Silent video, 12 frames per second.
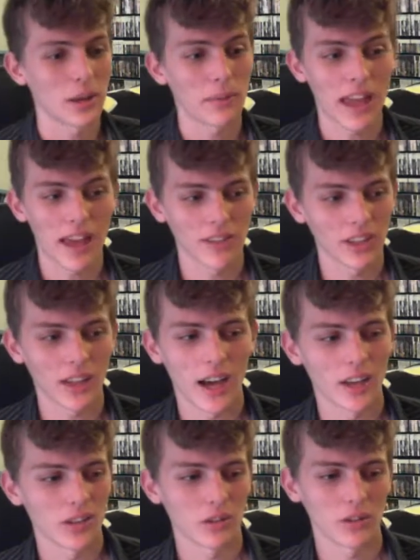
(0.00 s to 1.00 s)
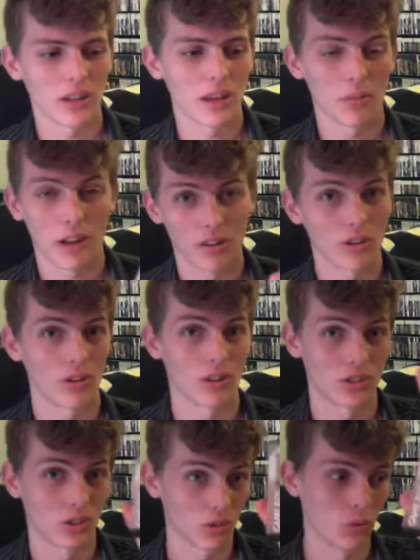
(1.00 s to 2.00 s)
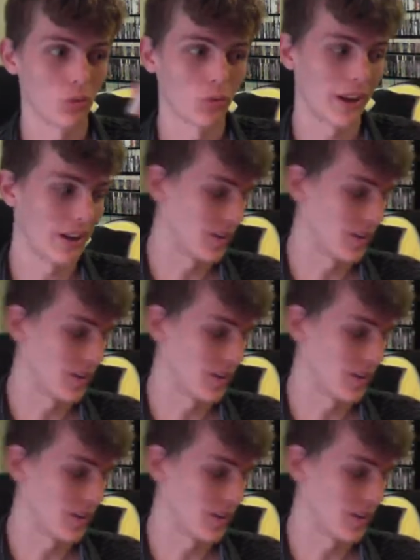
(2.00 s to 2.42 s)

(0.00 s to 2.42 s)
I haven't gotten to it yet, but I've heard it's a great